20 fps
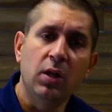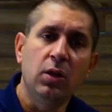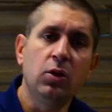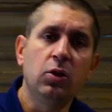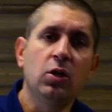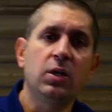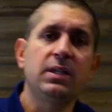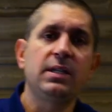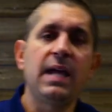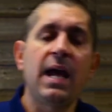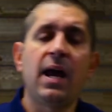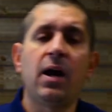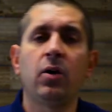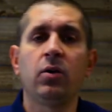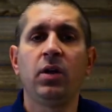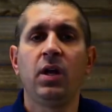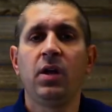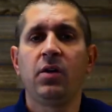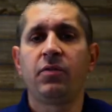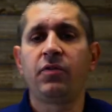looked
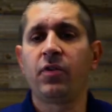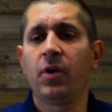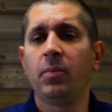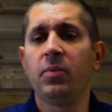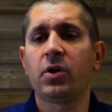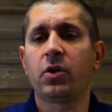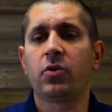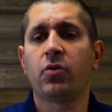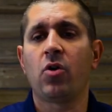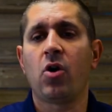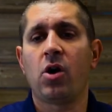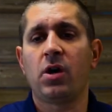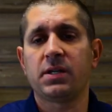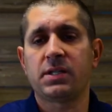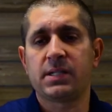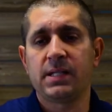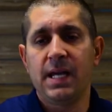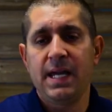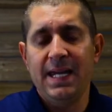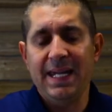down from the
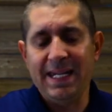cross